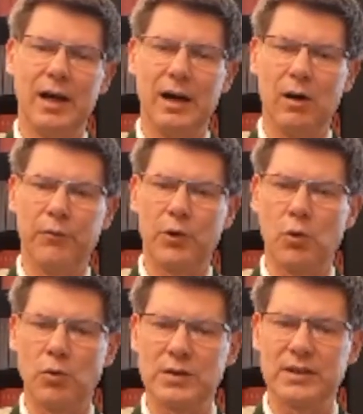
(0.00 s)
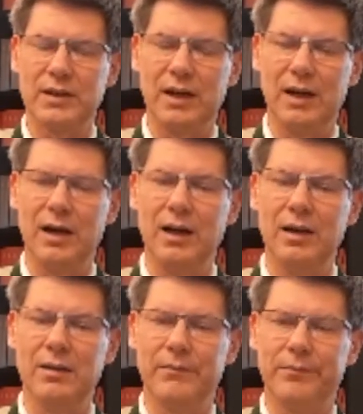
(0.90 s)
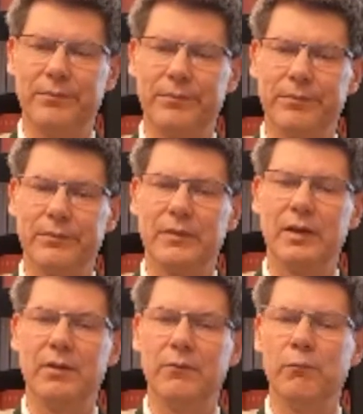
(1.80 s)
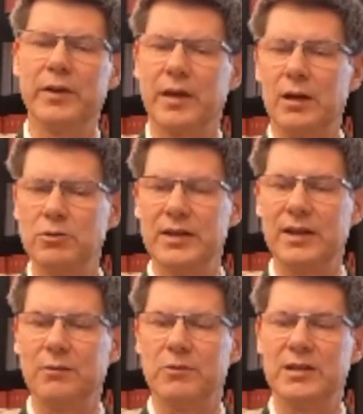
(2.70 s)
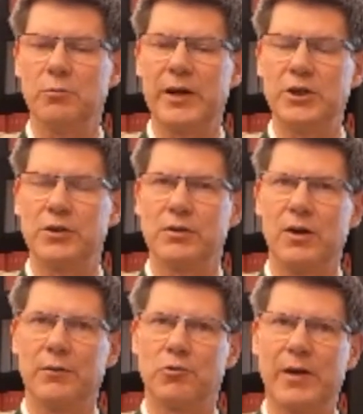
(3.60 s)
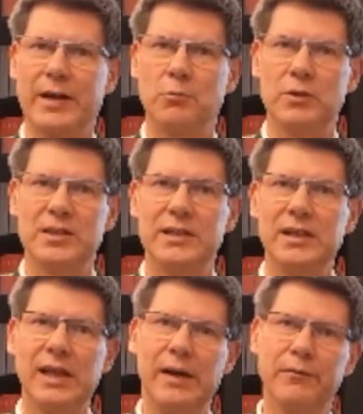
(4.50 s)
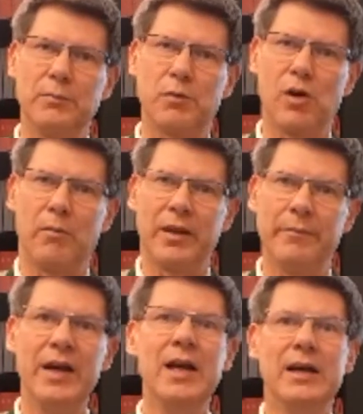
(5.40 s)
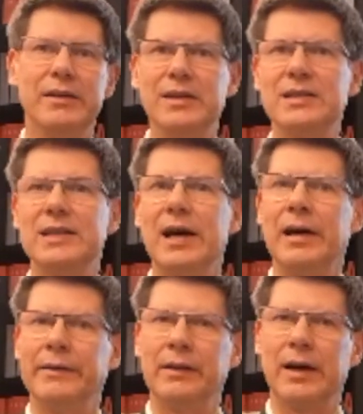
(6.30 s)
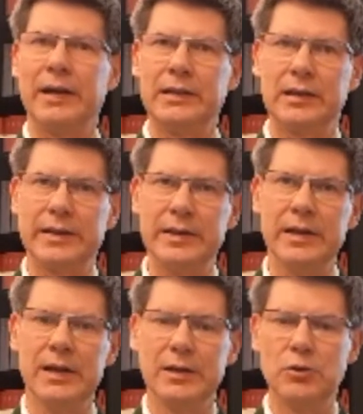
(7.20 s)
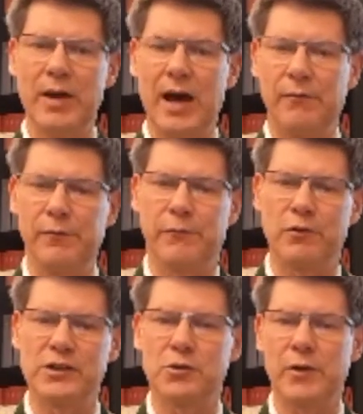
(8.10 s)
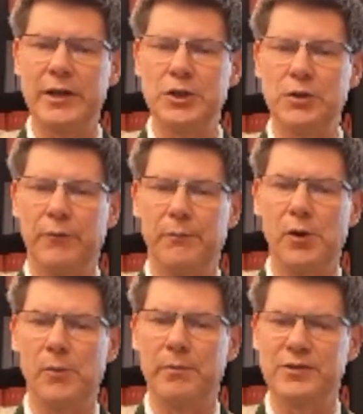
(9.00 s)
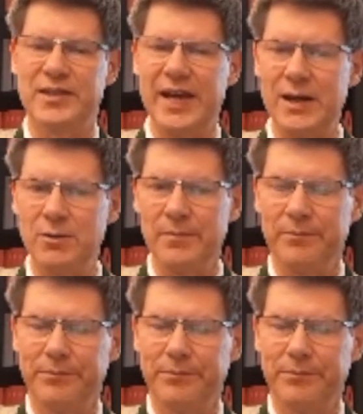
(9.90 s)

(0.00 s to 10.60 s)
Of course, with the hotel reservation contract, we still have the problem that it's unlikely to have a frustration of purpose there.